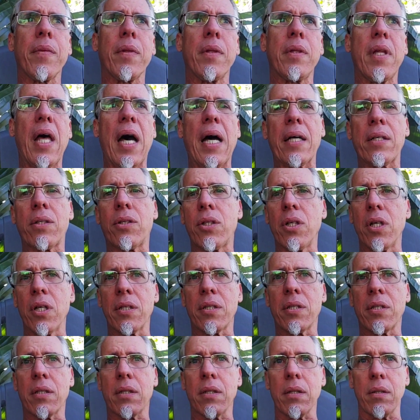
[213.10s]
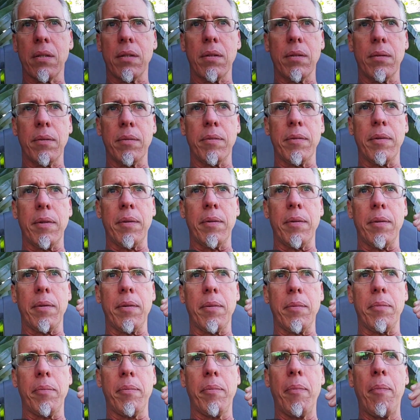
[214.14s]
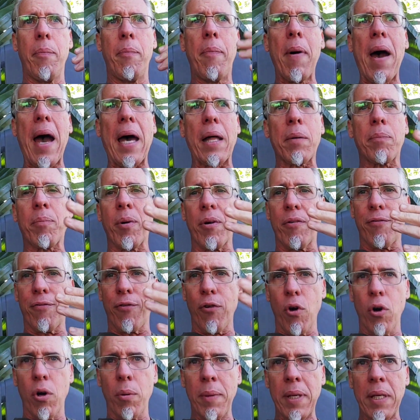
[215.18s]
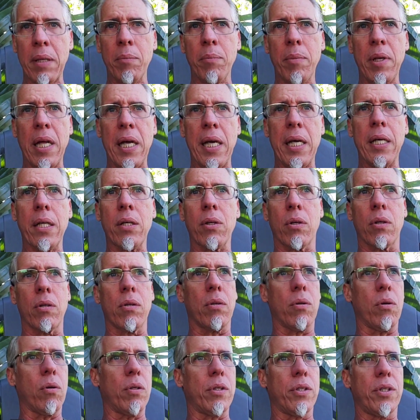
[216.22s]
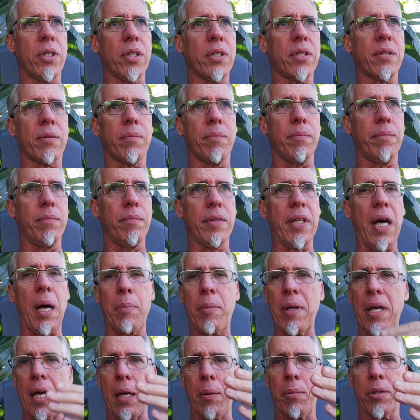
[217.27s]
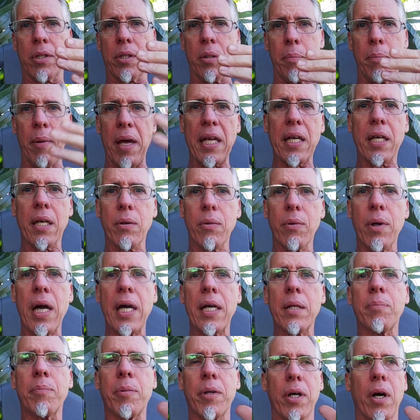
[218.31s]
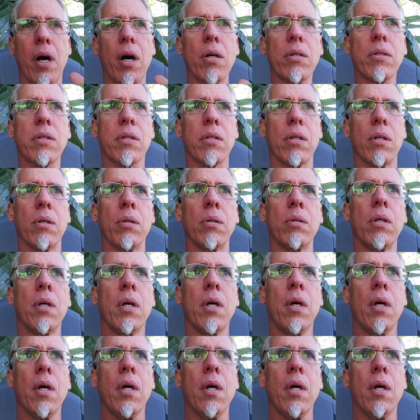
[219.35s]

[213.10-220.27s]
Not just bad performing blade or just not being able to make it right, but also